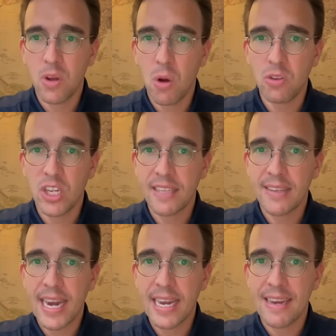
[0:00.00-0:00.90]
goes in
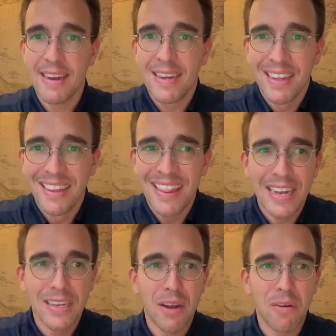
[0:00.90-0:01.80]
exactly
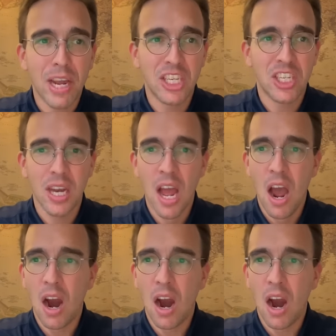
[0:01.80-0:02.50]
that direction,